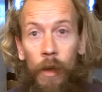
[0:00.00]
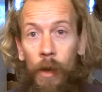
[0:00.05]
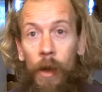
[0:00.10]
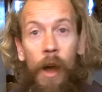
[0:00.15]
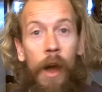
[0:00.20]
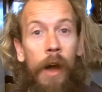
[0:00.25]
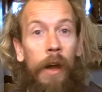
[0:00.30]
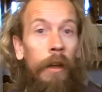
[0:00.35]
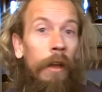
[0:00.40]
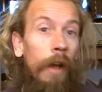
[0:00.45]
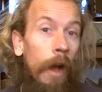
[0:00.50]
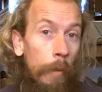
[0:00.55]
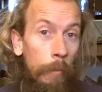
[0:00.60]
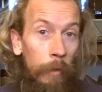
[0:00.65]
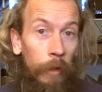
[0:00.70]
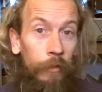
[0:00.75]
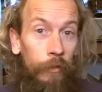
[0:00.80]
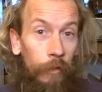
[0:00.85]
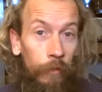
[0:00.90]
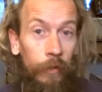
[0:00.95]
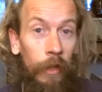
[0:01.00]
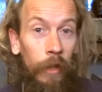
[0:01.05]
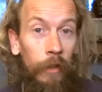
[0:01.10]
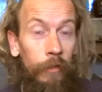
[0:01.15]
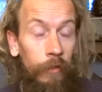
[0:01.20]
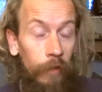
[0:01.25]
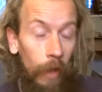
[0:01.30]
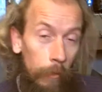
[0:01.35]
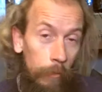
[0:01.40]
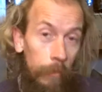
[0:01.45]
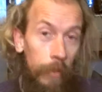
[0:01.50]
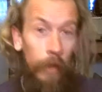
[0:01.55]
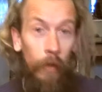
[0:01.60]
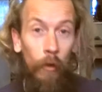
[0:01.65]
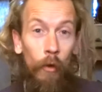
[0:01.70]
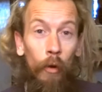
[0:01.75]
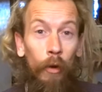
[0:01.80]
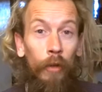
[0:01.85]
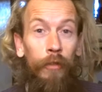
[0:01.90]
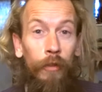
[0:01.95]
oh, I must have done
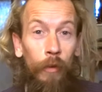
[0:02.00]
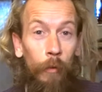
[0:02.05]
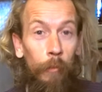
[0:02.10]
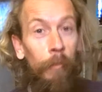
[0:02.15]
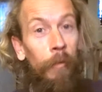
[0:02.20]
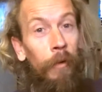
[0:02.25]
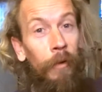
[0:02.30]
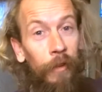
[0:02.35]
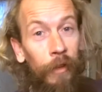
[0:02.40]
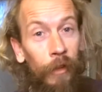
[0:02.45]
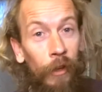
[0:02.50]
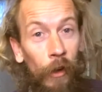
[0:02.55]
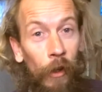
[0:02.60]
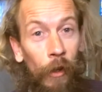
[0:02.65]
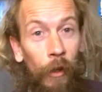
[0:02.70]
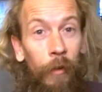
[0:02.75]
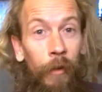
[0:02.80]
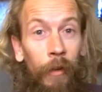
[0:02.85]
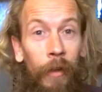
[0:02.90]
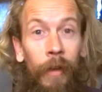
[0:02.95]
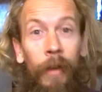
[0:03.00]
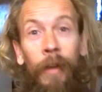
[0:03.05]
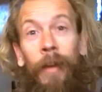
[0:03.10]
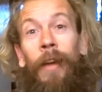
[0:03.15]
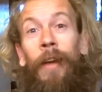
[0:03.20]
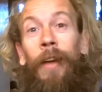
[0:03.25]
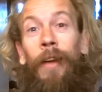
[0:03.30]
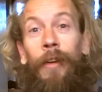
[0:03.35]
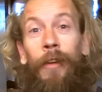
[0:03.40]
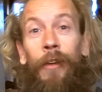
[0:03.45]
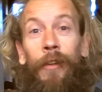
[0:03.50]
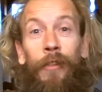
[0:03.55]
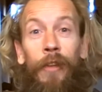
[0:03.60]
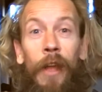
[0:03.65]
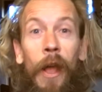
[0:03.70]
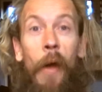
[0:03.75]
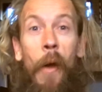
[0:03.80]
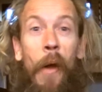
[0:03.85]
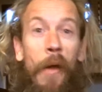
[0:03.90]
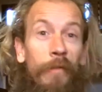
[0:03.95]
something awesome, you know, because
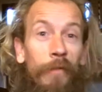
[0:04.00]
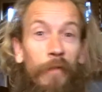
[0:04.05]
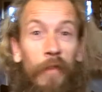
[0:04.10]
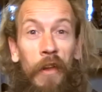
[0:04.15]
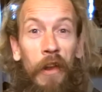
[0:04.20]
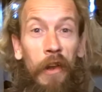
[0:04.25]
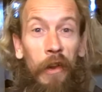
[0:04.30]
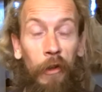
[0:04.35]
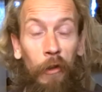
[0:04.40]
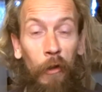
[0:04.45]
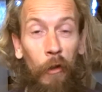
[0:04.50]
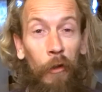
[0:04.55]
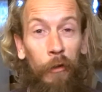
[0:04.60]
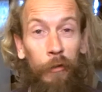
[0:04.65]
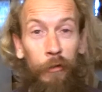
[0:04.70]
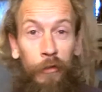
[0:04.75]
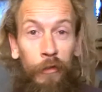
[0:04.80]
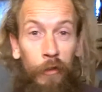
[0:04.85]
now I'm feeling good.